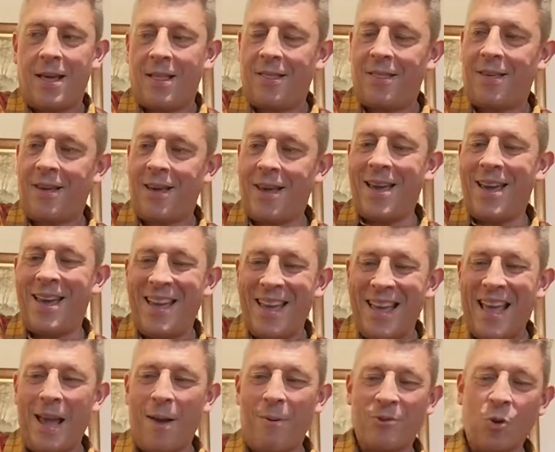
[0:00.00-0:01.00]

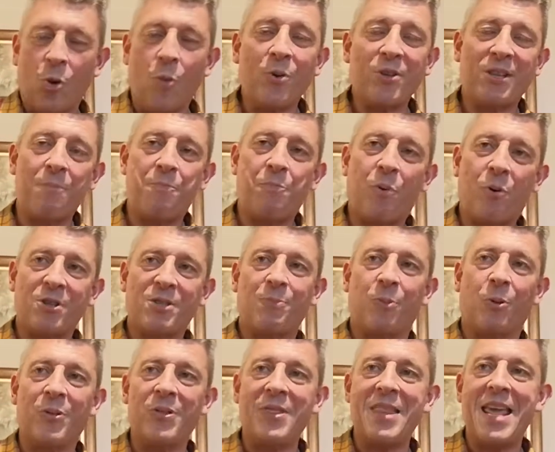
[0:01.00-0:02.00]
it was almost
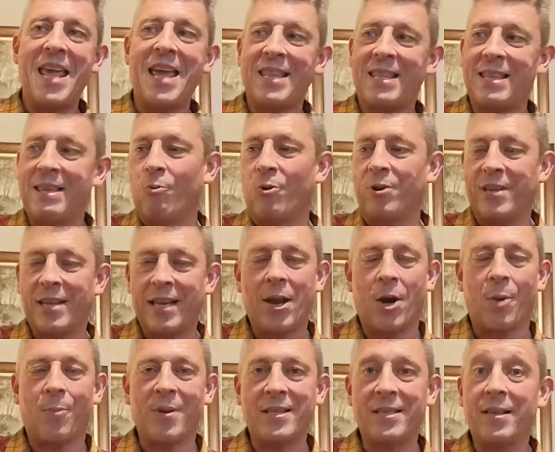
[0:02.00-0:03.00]
impossible to want to get
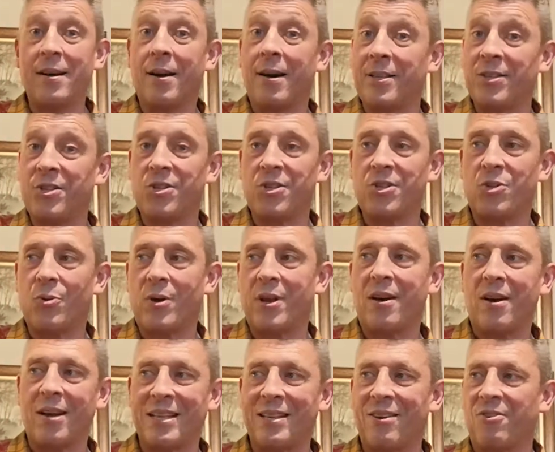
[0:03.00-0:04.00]
up and dance. So
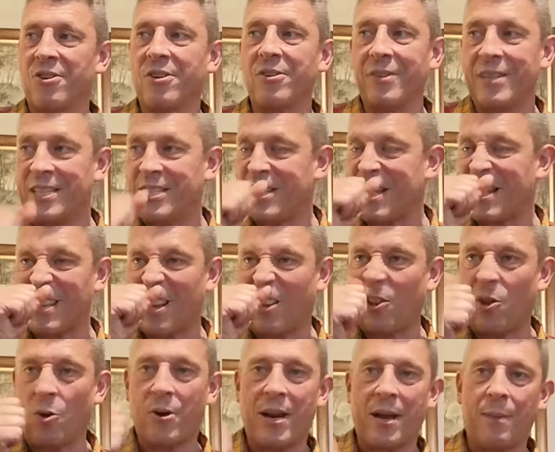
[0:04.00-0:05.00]
that really says a
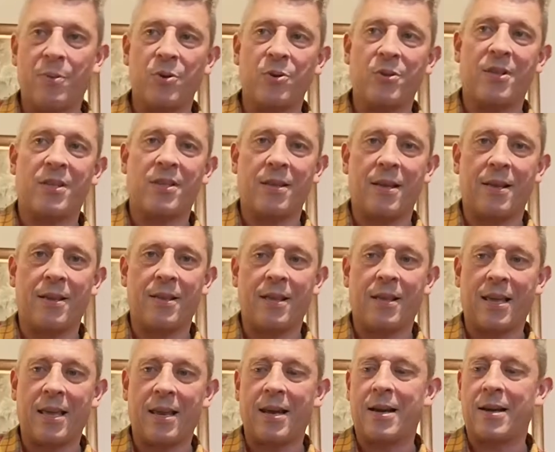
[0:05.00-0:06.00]
lot about
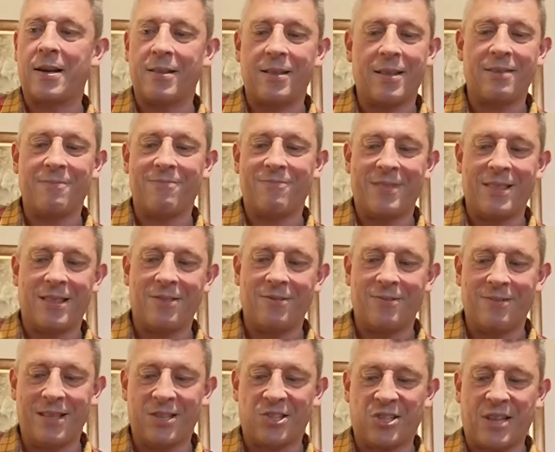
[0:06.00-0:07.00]

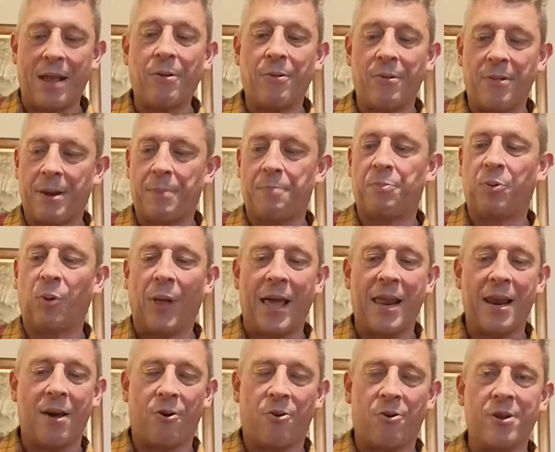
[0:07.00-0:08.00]
the style they're
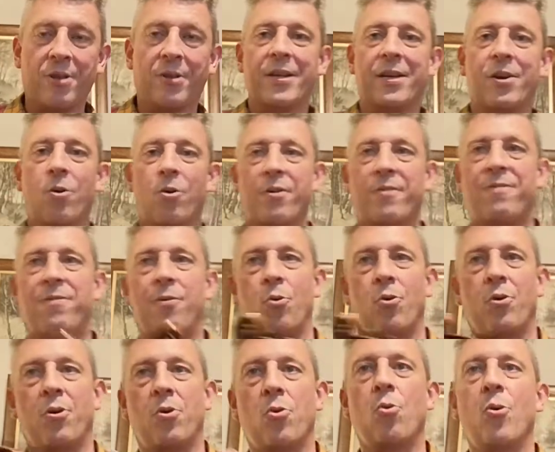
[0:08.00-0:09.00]
playing. It really got
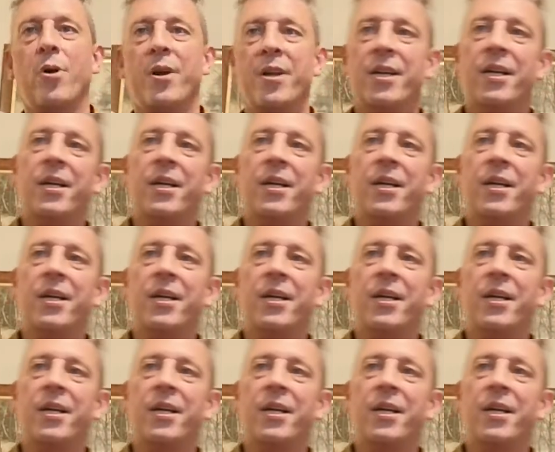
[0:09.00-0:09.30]
folk going.